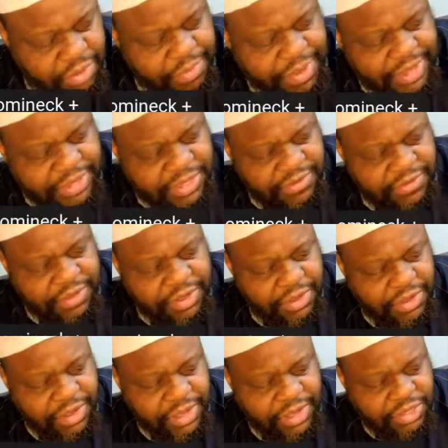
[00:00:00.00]
basis for
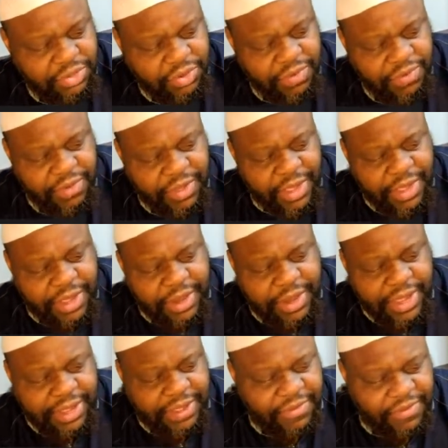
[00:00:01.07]
the issue of
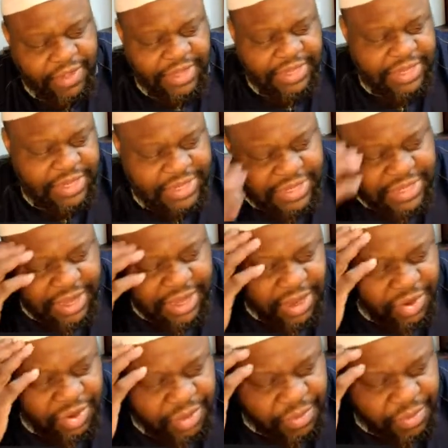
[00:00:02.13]
like facing the sun or the